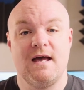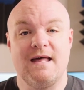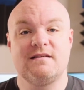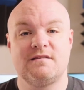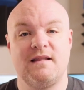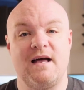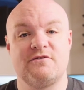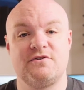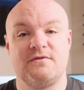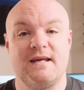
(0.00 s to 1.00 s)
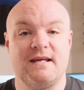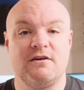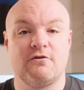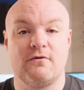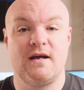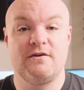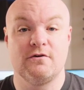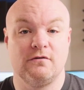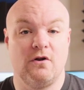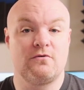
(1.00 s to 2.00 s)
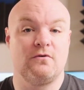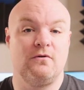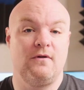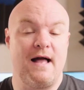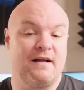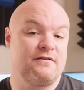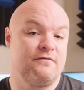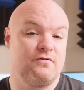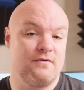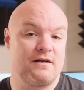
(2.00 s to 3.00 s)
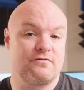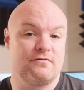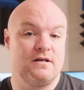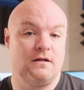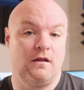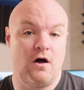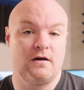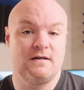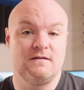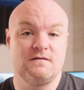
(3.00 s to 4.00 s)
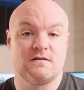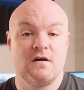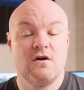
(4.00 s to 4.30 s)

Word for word: and this allows you to integrate your local Active Directory logins